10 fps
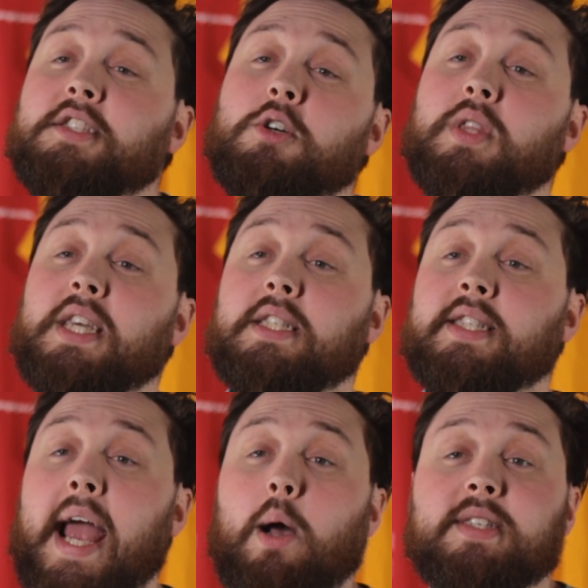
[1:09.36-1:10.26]
So these
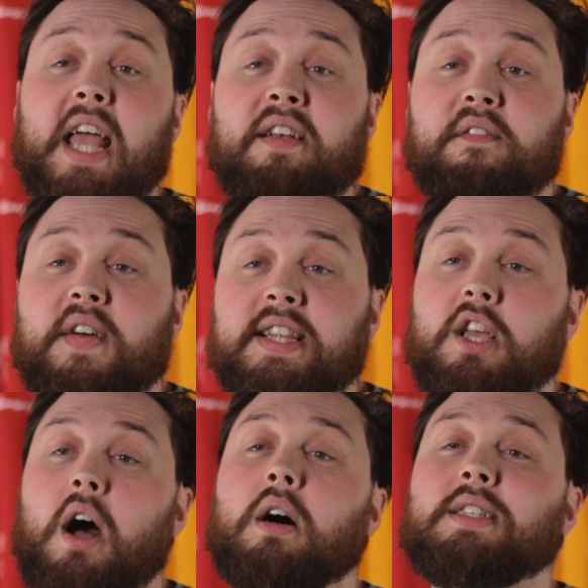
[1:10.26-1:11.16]
towers and
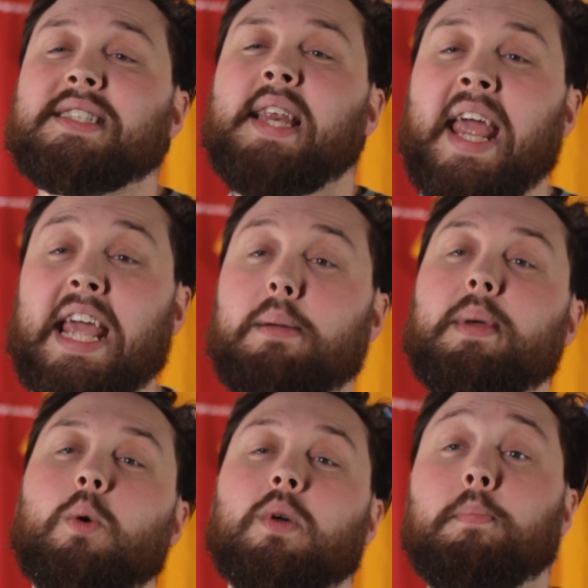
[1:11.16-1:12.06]
vents are
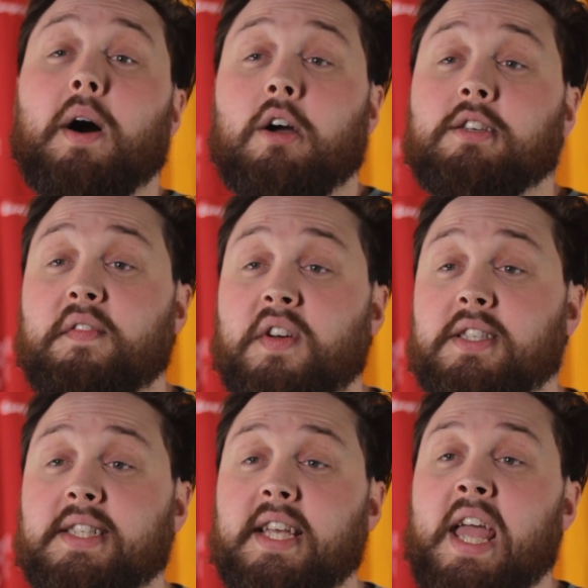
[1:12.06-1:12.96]
teeming with
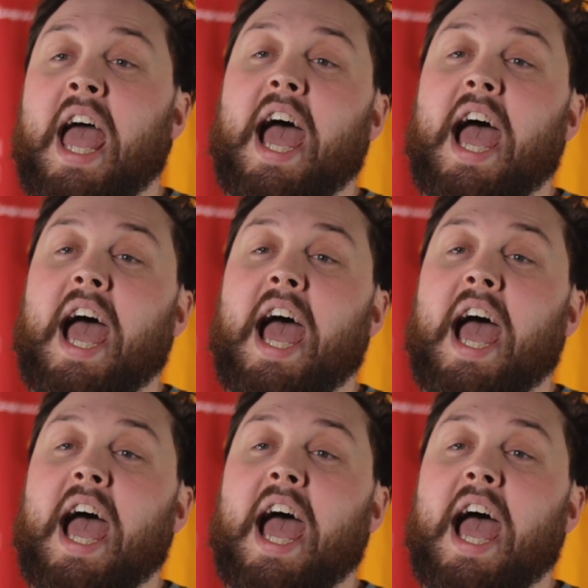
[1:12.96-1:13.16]
biodiversity